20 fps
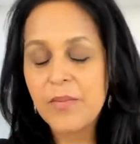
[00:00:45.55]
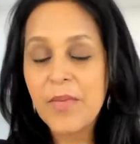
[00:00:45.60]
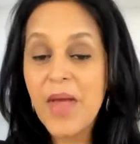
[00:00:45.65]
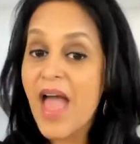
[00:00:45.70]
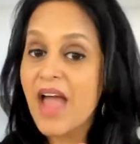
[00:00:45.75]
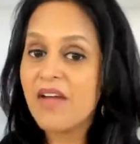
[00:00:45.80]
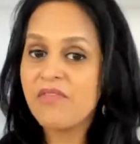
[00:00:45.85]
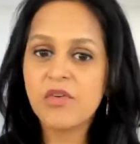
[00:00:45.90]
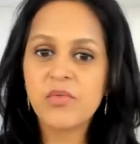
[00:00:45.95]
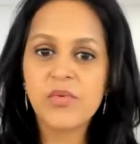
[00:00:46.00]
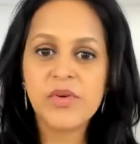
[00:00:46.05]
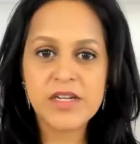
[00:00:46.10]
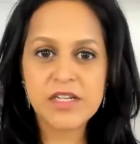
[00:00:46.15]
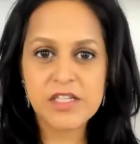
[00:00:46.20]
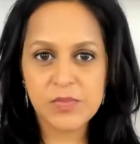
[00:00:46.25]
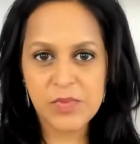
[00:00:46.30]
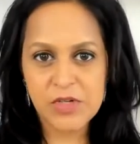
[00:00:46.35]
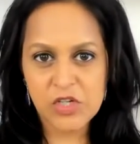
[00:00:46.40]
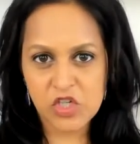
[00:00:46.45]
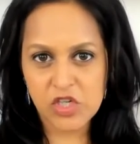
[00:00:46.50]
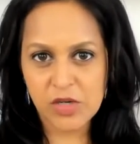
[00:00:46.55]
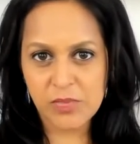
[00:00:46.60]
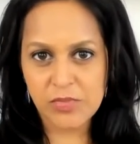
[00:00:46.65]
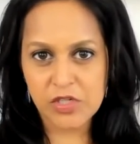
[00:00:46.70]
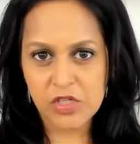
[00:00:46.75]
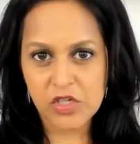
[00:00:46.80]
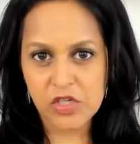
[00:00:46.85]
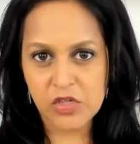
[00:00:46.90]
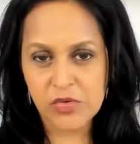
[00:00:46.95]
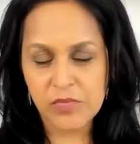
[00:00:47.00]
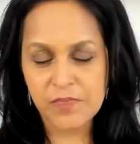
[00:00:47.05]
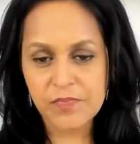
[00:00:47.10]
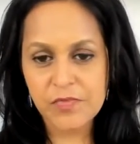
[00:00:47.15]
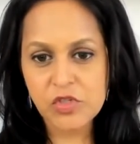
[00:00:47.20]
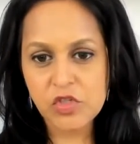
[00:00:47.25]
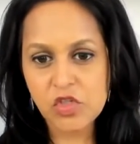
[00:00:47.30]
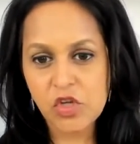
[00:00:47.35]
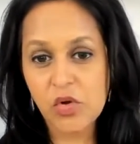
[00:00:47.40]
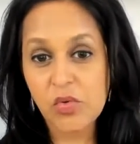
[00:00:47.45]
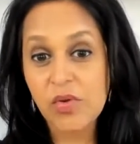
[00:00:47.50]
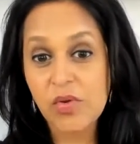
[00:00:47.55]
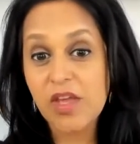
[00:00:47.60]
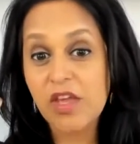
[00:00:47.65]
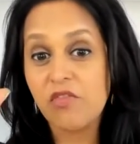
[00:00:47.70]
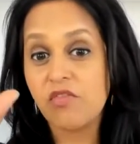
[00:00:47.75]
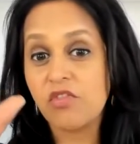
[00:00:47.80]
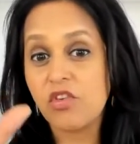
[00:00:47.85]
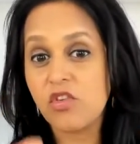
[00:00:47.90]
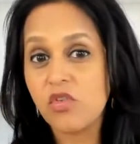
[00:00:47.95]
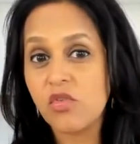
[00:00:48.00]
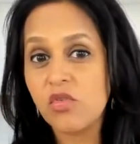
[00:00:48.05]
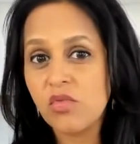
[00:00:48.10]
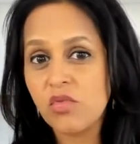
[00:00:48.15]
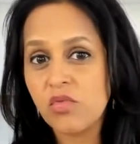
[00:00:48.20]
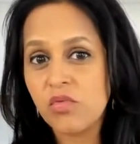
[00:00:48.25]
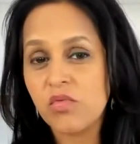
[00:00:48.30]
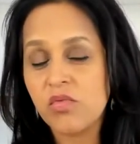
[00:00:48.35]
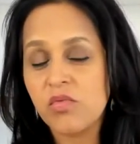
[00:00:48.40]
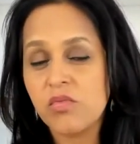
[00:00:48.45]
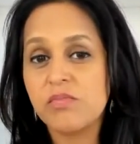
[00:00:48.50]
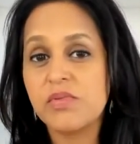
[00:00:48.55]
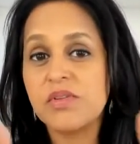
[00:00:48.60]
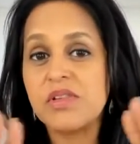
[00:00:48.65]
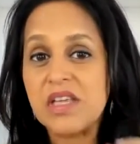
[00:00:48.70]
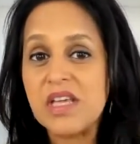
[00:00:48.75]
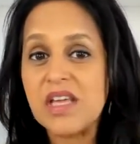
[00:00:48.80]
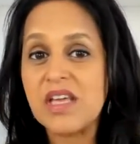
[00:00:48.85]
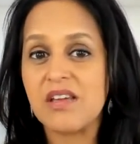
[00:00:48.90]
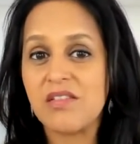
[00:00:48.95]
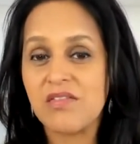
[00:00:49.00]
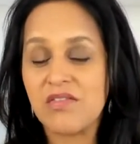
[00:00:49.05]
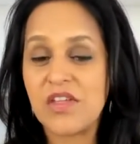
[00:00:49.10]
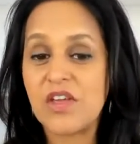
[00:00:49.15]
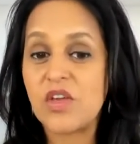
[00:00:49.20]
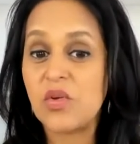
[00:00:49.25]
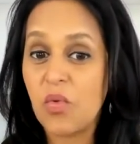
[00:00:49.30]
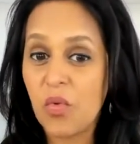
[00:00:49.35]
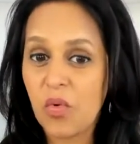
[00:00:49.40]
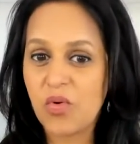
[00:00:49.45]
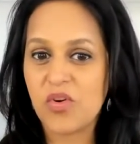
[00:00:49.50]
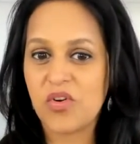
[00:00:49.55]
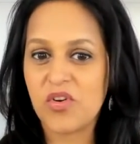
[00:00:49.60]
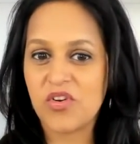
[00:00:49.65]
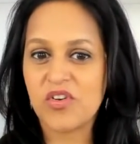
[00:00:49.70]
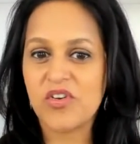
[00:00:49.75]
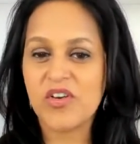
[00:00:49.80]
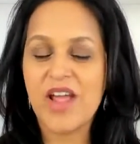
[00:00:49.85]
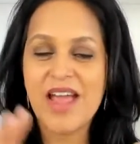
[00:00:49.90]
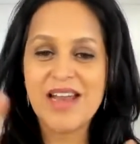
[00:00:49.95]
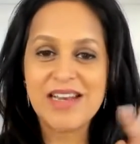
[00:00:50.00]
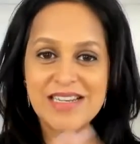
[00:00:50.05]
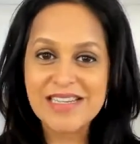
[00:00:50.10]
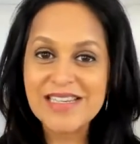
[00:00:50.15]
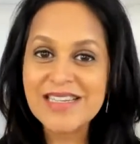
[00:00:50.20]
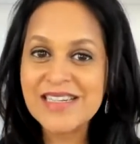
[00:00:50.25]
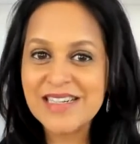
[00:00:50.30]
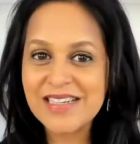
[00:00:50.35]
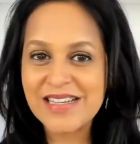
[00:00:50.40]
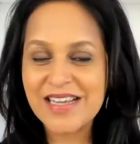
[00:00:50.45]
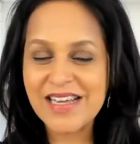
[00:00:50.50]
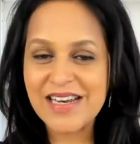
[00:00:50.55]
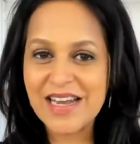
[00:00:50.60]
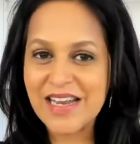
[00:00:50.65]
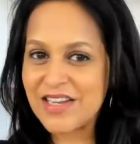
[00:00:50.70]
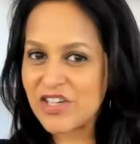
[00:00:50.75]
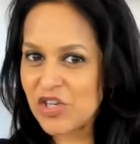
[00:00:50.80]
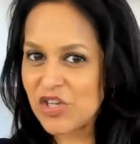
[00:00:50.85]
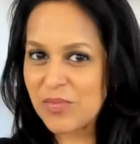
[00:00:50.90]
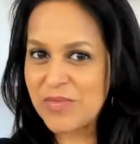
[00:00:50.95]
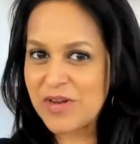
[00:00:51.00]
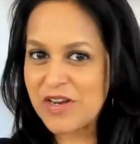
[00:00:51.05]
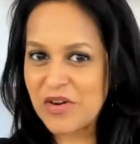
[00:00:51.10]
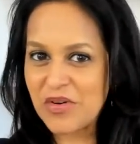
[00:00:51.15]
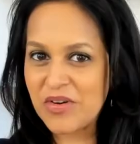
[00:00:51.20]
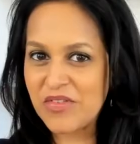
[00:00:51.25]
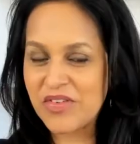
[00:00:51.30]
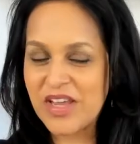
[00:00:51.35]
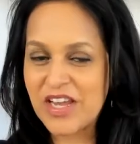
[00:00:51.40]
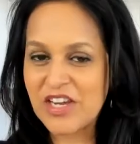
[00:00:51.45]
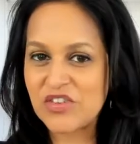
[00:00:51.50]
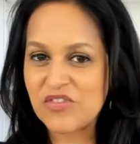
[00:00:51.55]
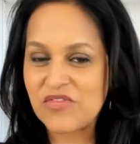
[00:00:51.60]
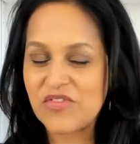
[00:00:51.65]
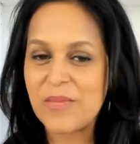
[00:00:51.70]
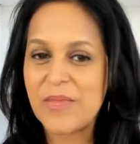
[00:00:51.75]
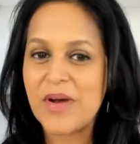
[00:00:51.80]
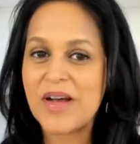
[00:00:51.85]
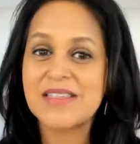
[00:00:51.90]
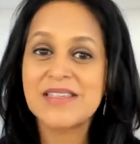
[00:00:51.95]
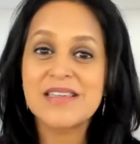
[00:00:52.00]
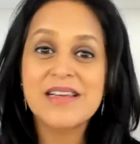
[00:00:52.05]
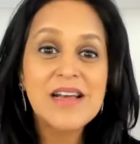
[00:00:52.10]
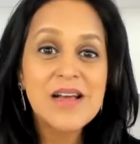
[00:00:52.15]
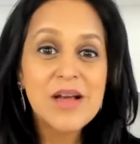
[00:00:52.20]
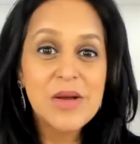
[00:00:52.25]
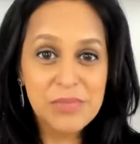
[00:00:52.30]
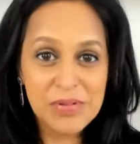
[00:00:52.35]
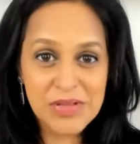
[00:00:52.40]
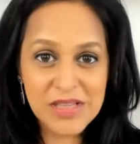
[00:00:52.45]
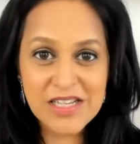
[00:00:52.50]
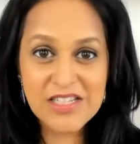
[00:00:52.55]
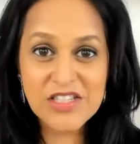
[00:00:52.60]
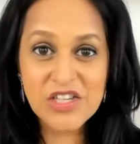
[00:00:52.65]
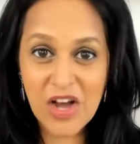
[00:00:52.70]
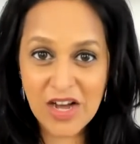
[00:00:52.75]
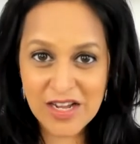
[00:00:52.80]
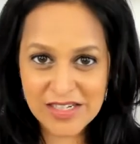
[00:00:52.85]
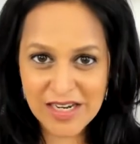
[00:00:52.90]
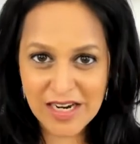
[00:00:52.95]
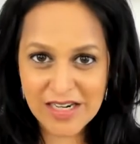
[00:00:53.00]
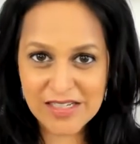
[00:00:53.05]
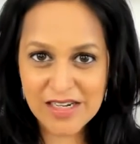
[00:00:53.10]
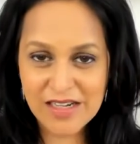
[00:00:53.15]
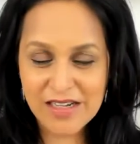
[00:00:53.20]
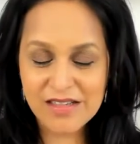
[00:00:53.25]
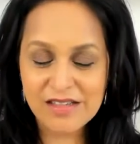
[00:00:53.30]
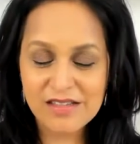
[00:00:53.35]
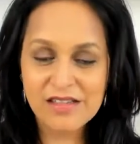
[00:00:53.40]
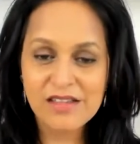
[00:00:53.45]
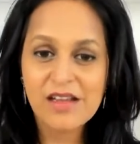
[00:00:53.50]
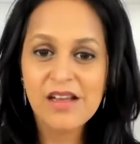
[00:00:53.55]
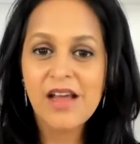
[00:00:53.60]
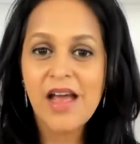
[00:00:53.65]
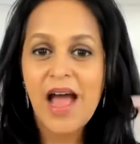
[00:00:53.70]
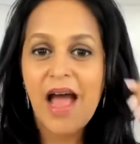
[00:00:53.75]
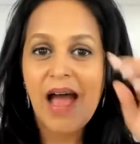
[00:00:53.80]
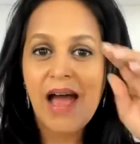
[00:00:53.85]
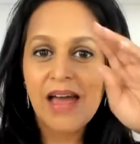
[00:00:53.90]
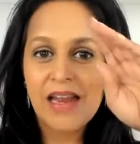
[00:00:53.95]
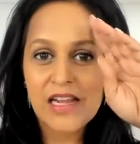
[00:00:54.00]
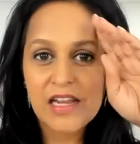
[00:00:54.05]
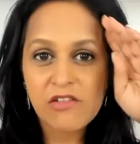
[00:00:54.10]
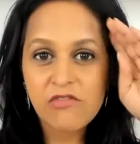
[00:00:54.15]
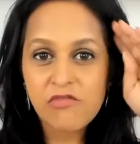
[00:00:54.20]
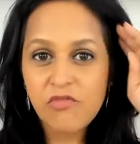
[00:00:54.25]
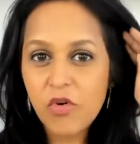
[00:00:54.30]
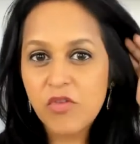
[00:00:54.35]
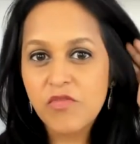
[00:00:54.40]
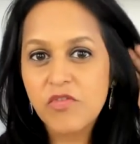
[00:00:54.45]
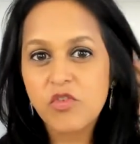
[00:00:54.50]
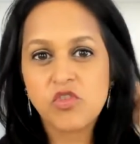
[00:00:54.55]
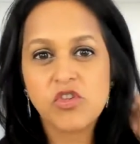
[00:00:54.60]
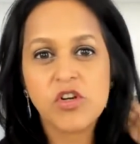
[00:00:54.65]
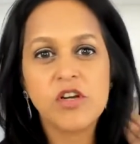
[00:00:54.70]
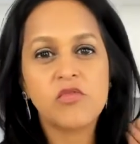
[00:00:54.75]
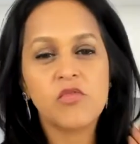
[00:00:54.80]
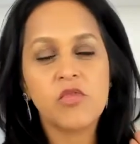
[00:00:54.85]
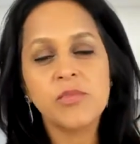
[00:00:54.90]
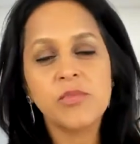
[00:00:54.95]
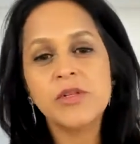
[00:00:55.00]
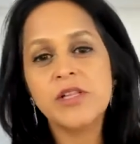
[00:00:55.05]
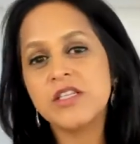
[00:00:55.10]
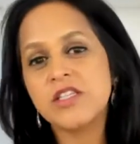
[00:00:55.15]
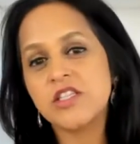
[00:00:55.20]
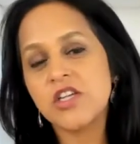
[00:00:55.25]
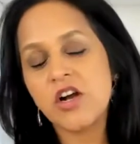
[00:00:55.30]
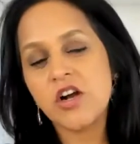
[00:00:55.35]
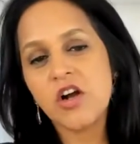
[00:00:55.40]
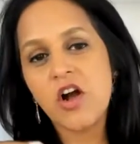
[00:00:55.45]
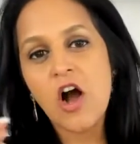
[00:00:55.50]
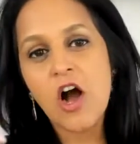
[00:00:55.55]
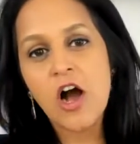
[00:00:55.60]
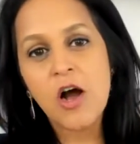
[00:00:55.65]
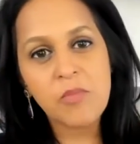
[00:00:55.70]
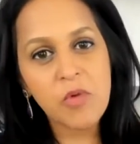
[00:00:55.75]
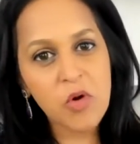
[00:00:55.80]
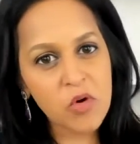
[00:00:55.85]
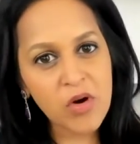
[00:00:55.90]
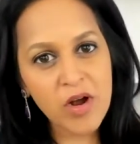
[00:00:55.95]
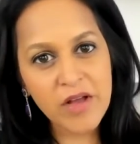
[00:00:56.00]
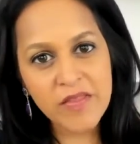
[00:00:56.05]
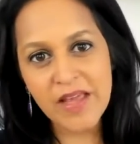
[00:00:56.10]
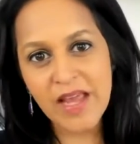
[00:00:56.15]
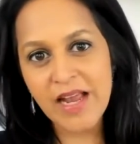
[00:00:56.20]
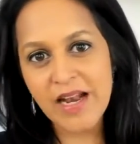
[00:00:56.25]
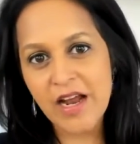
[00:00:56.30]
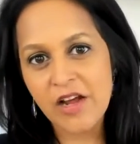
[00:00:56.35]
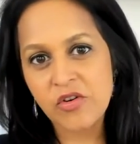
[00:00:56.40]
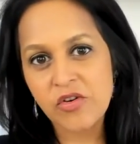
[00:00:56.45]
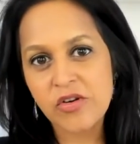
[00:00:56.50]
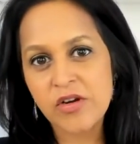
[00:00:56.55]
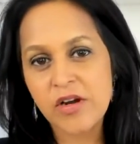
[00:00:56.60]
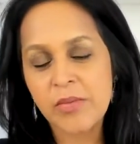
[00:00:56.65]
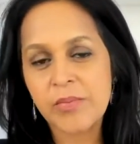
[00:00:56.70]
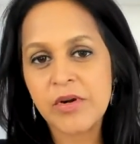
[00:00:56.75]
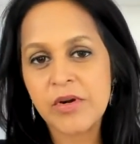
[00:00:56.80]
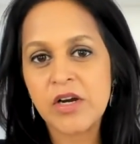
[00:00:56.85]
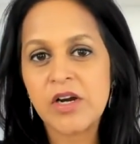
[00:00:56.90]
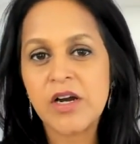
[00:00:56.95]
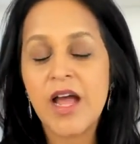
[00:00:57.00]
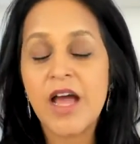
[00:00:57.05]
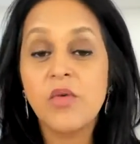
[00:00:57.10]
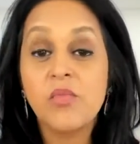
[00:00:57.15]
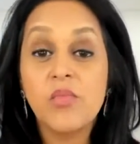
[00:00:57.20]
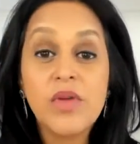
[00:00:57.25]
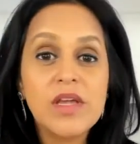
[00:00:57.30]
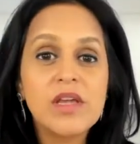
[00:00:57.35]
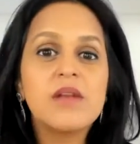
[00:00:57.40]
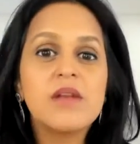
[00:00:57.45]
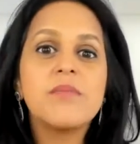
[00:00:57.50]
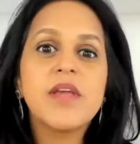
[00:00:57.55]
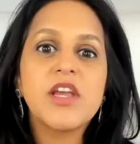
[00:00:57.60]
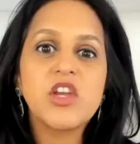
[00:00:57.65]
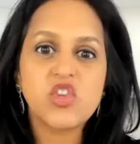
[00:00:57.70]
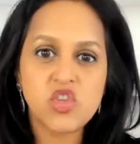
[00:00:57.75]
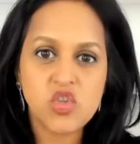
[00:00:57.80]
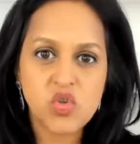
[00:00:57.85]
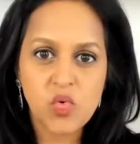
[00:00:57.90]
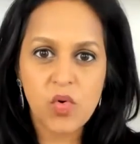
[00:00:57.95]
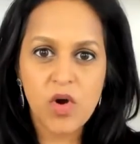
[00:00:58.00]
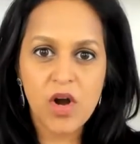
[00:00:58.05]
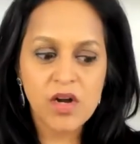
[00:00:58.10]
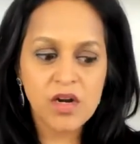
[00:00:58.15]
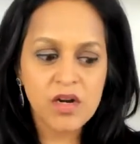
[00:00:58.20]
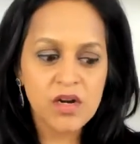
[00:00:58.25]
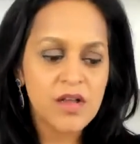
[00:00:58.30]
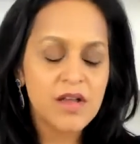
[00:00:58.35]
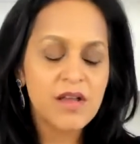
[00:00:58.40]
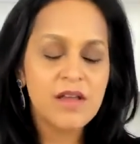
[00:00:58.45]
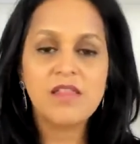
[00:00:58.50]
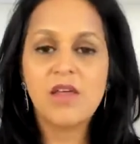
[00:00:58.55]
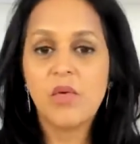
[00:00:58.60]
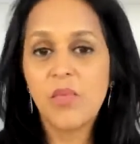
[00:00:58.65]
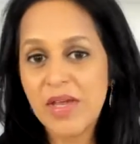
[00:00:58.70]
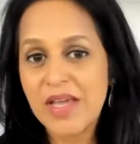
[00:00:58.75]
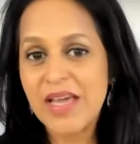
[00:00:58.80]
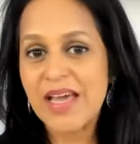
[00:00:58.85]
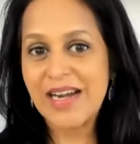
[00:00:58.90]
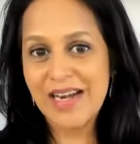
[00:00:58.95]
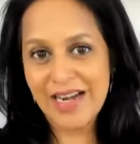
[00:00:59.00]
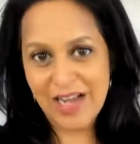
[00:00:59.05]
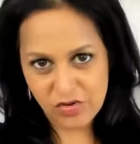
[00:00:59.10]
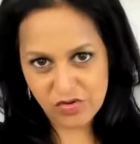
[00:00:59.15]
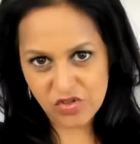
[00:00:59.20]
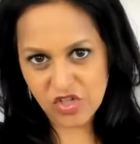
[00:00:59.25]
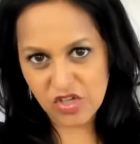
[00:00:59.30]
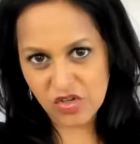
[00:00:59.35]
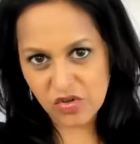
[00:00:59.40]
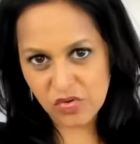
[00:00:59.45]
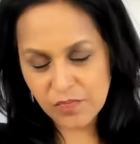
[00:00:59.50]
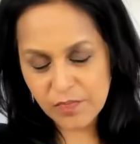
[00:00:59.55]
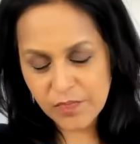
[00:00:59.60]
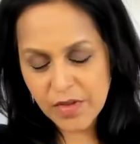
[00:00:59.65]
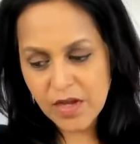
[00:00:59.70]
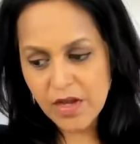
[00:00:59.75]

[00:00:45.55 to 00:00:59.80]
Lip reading: Everyone has been shipped to. So if you believe that you ordered and didn't get a shipment notification from us, please contact us at info@fusionaryformulas.com or on the 800 number, and we can make sure that we get it out to you.